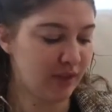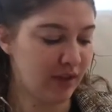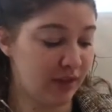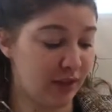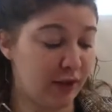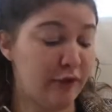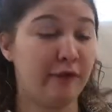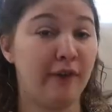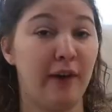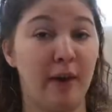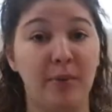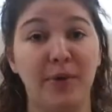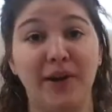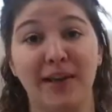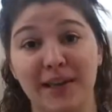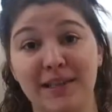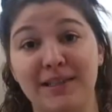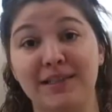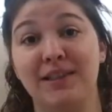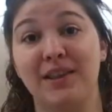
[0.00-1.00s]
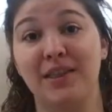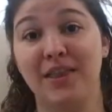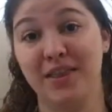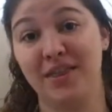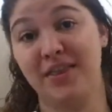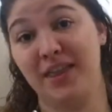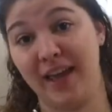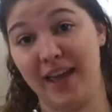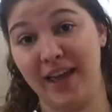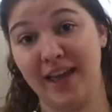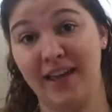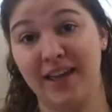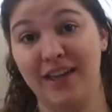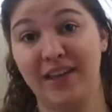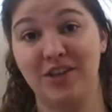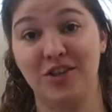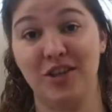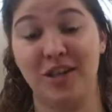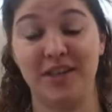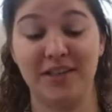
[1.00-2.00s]
The fabric is thick.
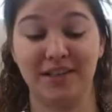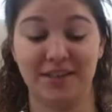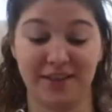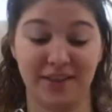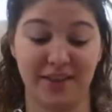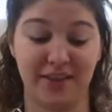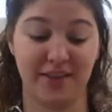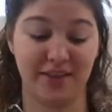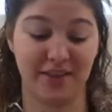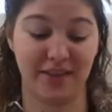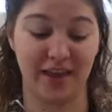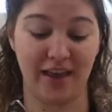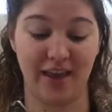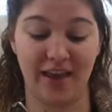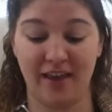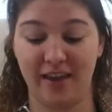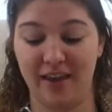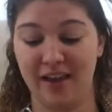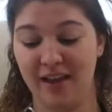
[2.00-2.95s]
She is thick,